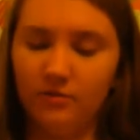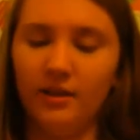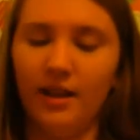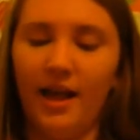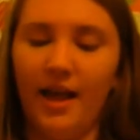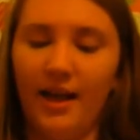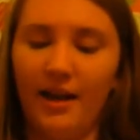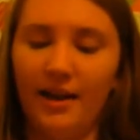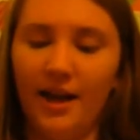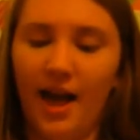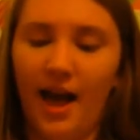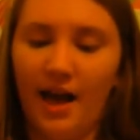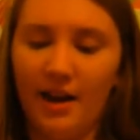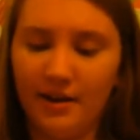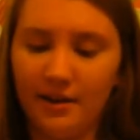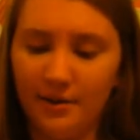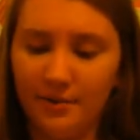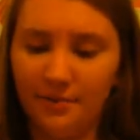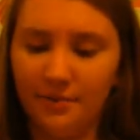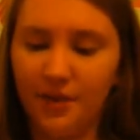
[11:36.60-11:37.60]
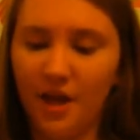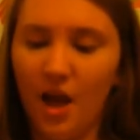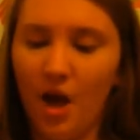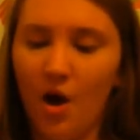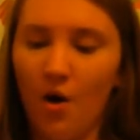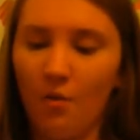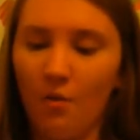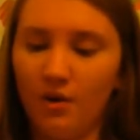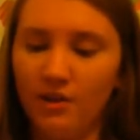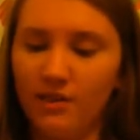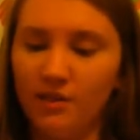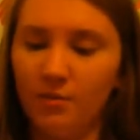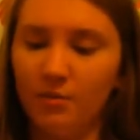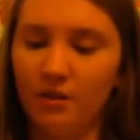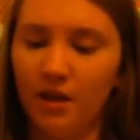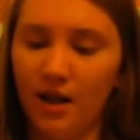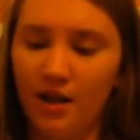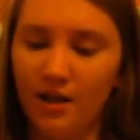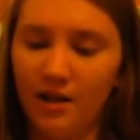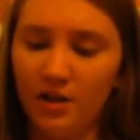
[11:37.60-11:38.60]
Antietam was the
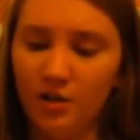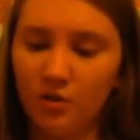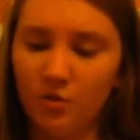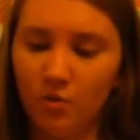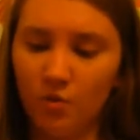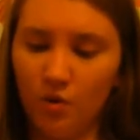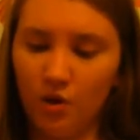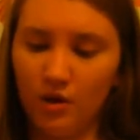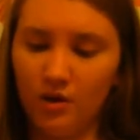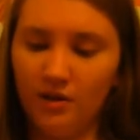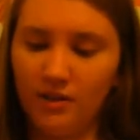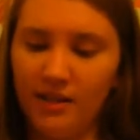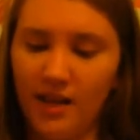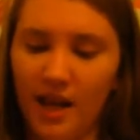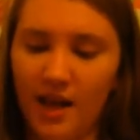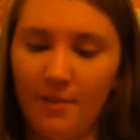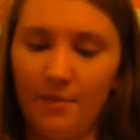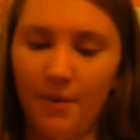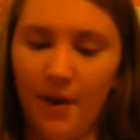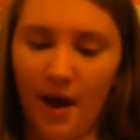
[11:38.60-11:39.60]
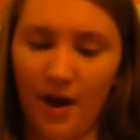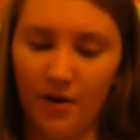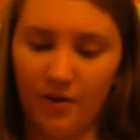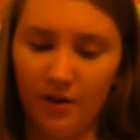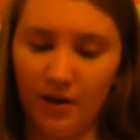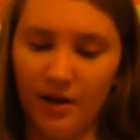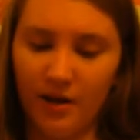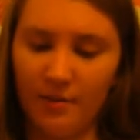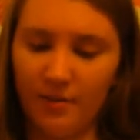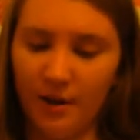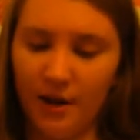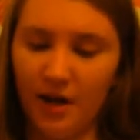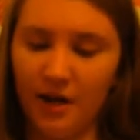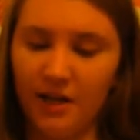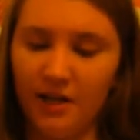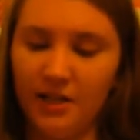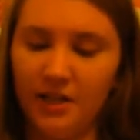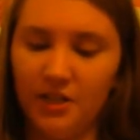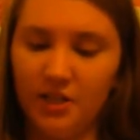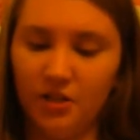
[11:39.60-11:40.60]
bloodiest one-day battle in American
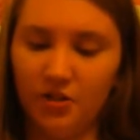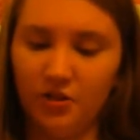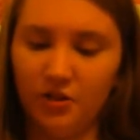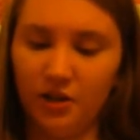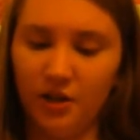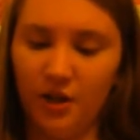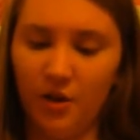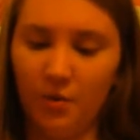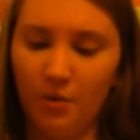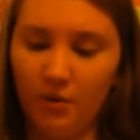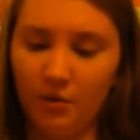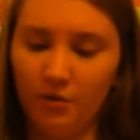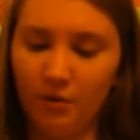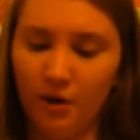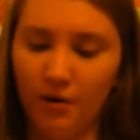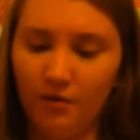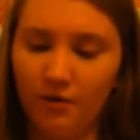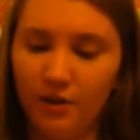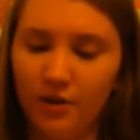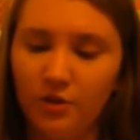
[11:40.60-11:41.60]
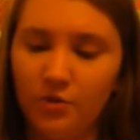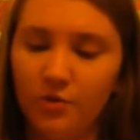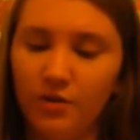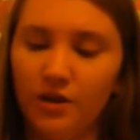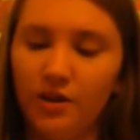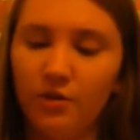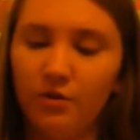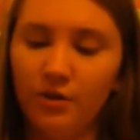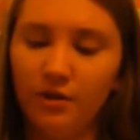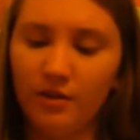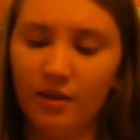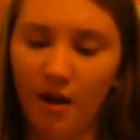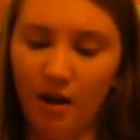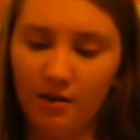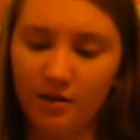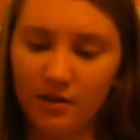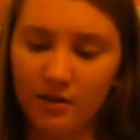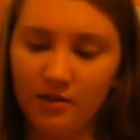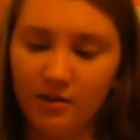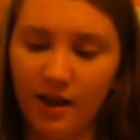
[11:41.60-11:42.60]
history, with roughly
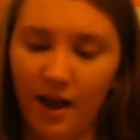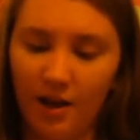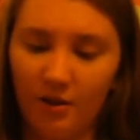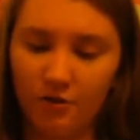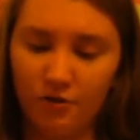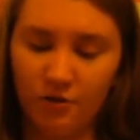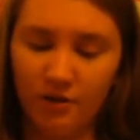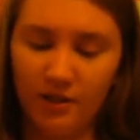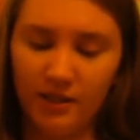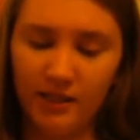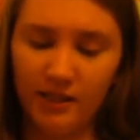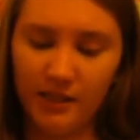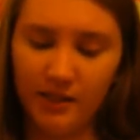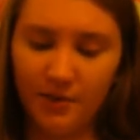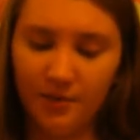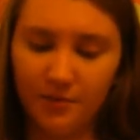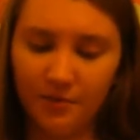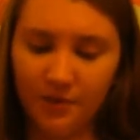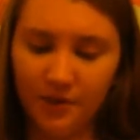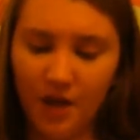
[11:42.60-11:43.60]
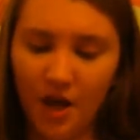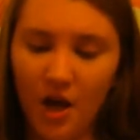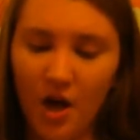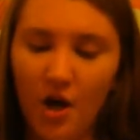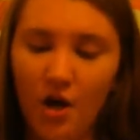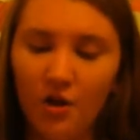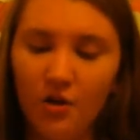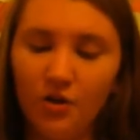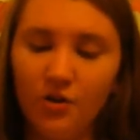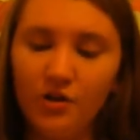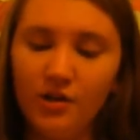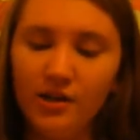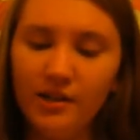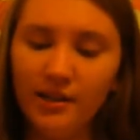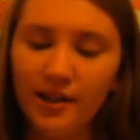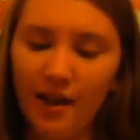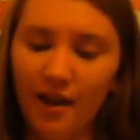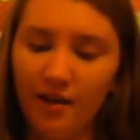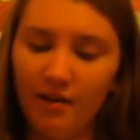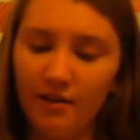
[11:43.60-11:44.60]
23,000 casualties. Loudoun
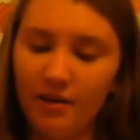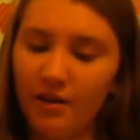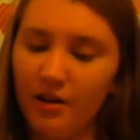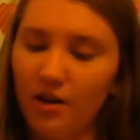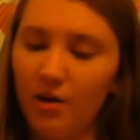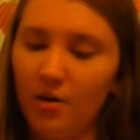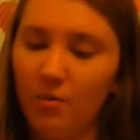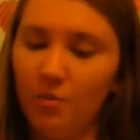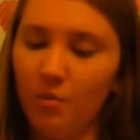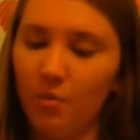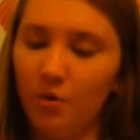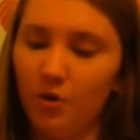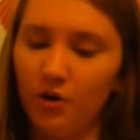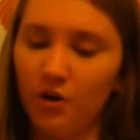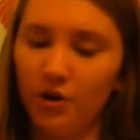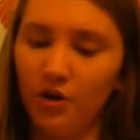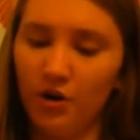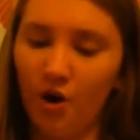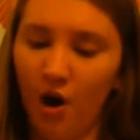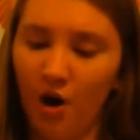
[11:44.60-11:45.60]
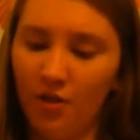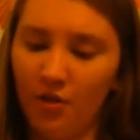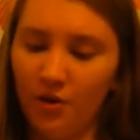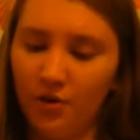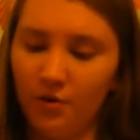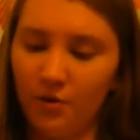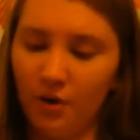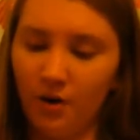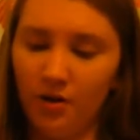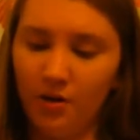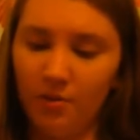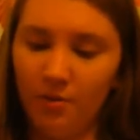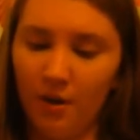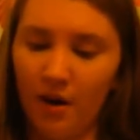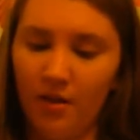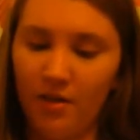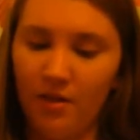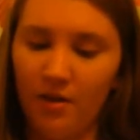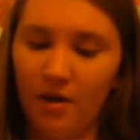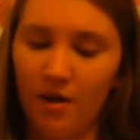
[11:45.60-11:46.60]
County, bordered on the north by
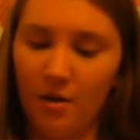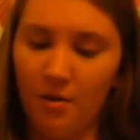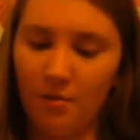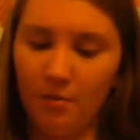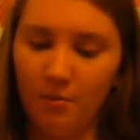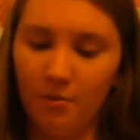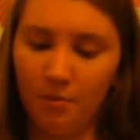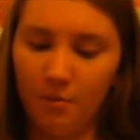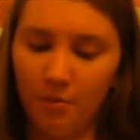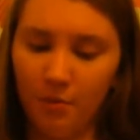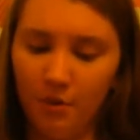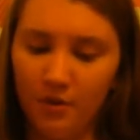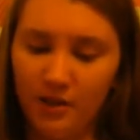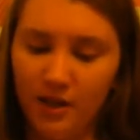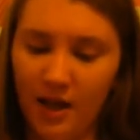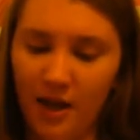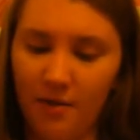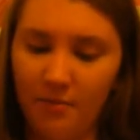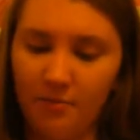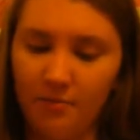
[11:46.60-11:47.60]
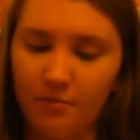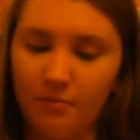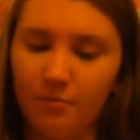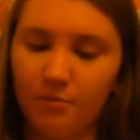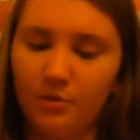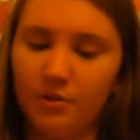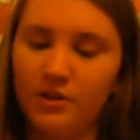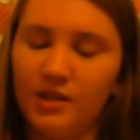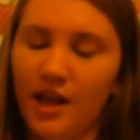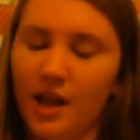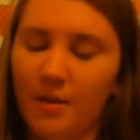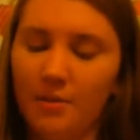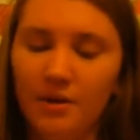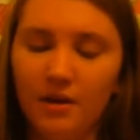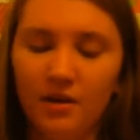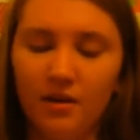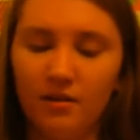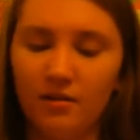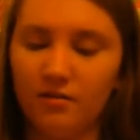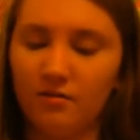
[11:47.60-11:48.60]
the
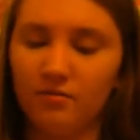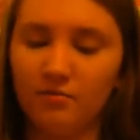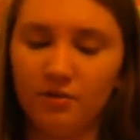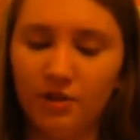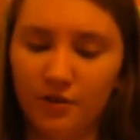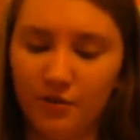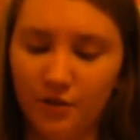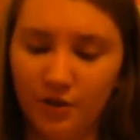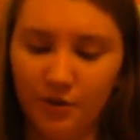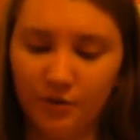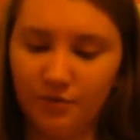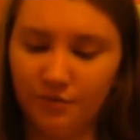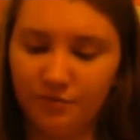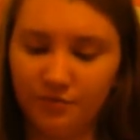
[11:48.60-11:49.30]
Potomac River,